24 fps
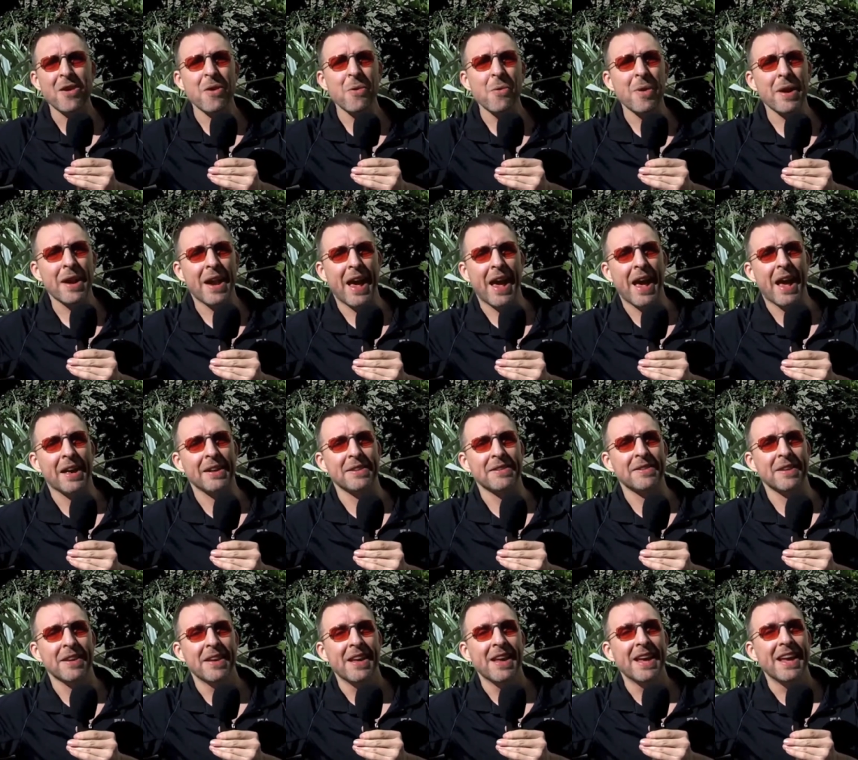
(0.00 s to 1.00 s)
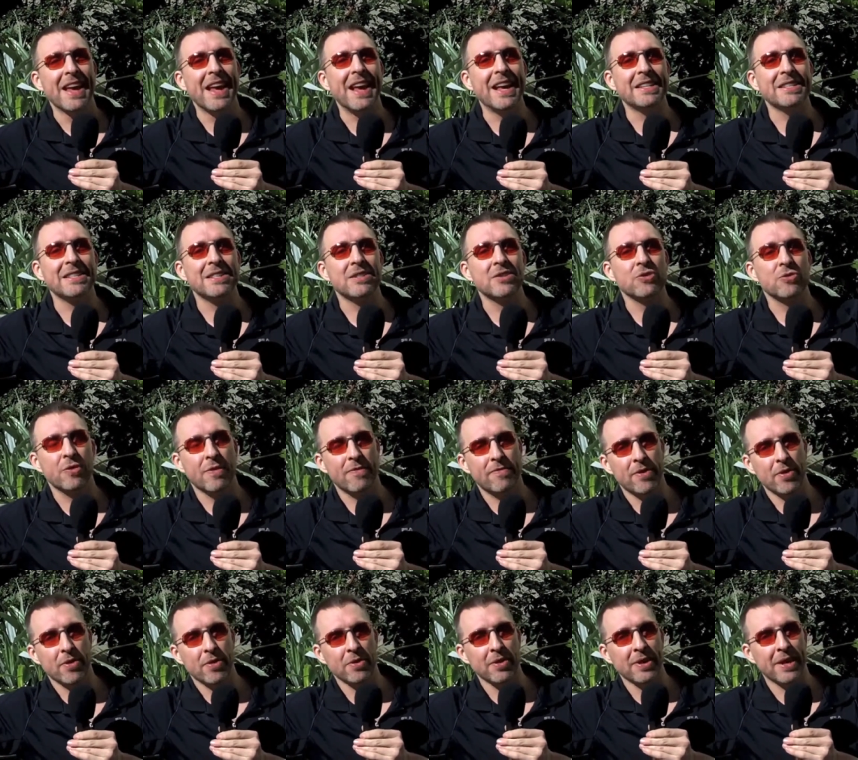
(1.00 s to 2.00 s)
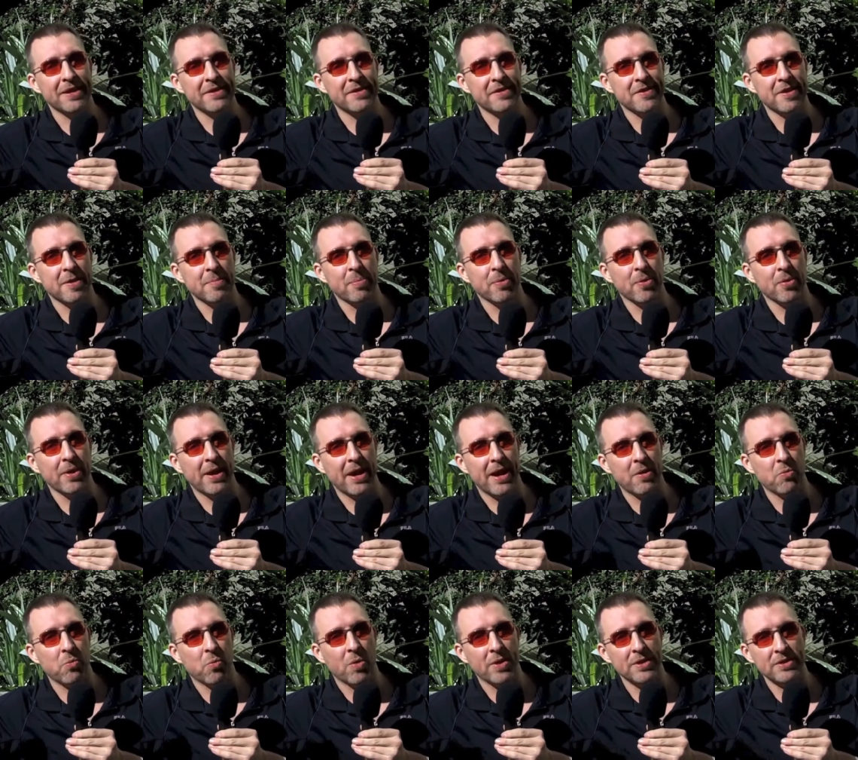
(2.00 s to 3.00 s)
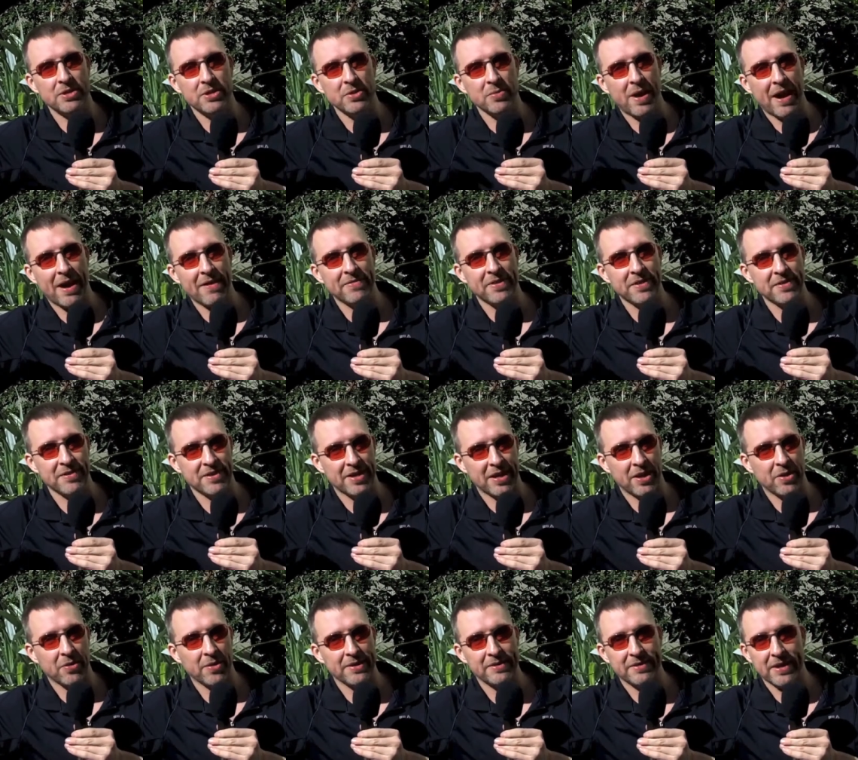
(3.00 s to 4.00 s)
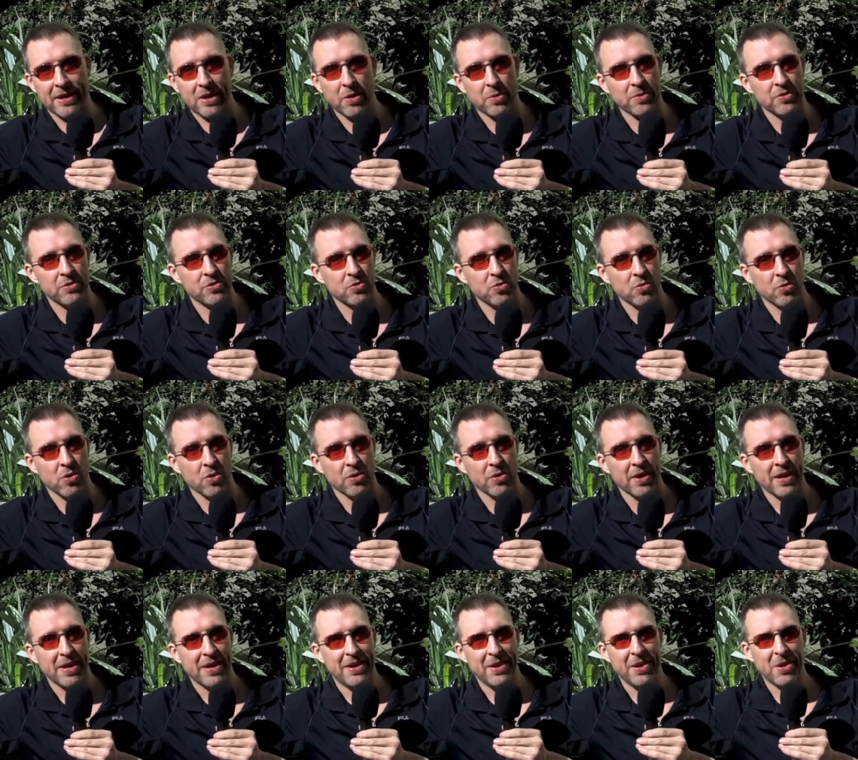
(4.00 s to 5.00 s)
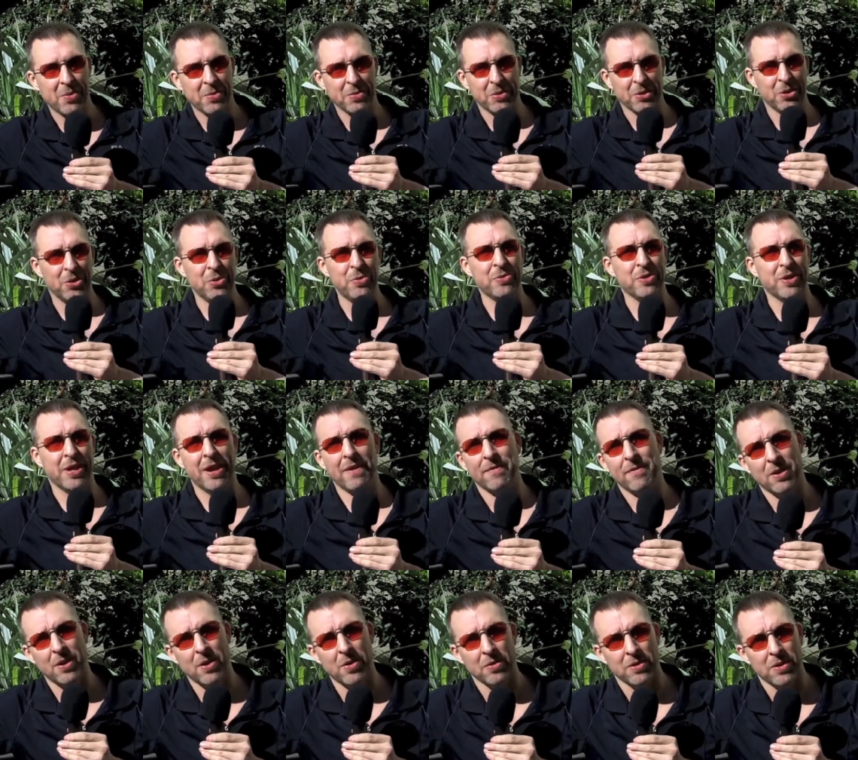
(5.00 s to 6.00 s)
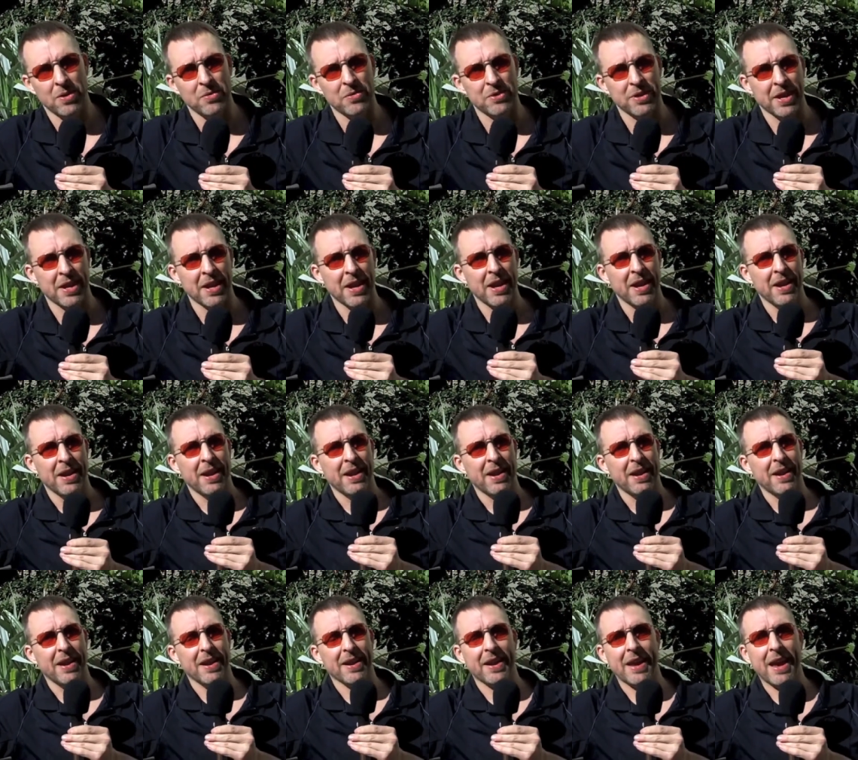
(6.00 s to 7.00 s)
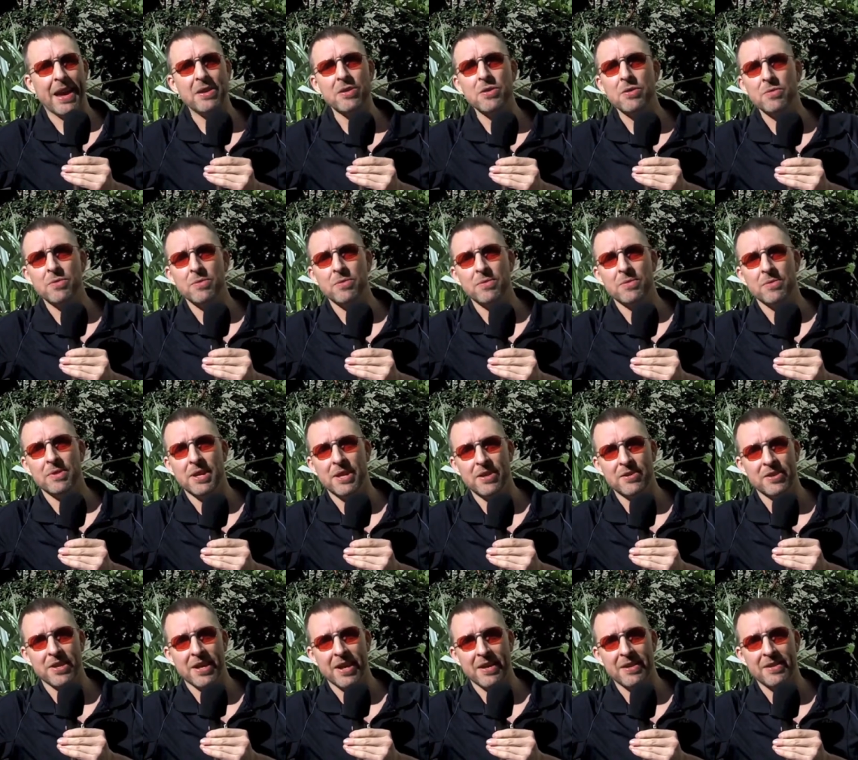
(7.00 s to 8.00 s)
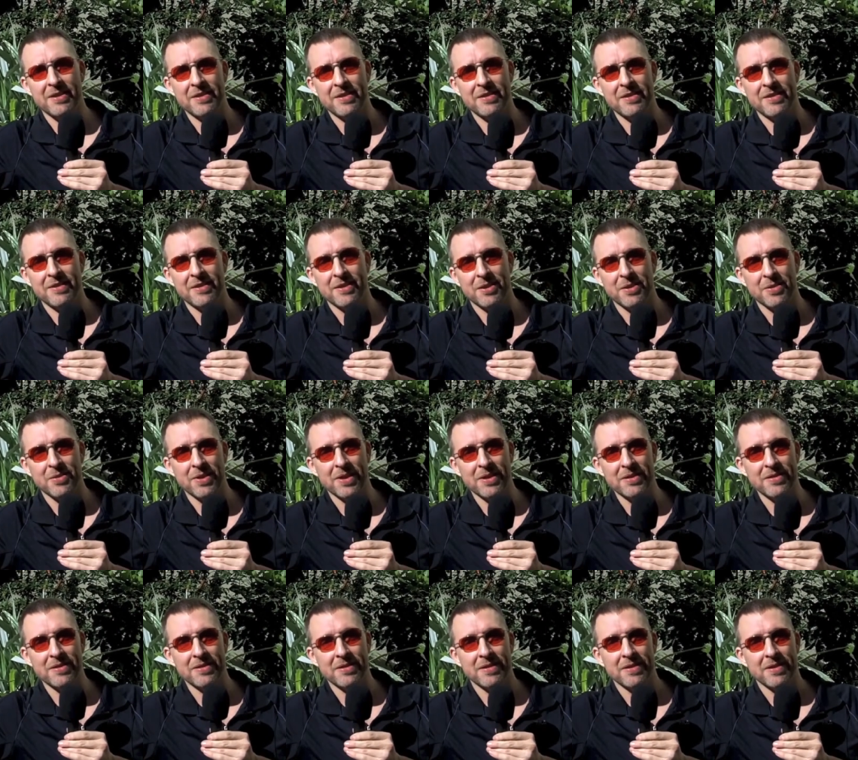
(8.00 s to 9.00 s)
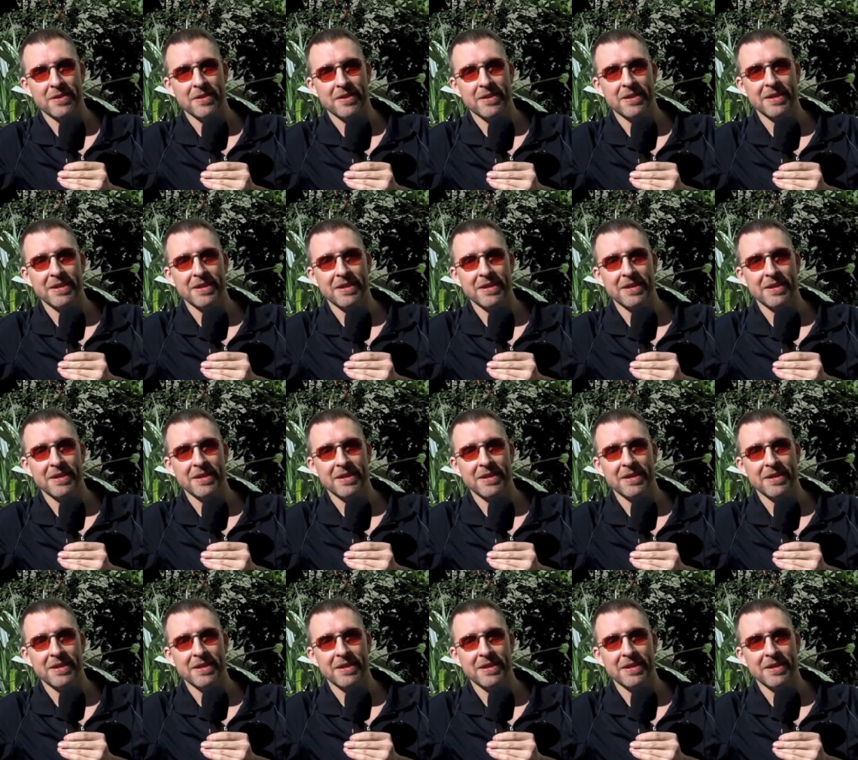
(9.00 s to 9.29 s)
No one has. It's trivial, it's simple, and once you have the skill, it's like going to school. You don't lose it if you don't use it. Can you teach kids to do this?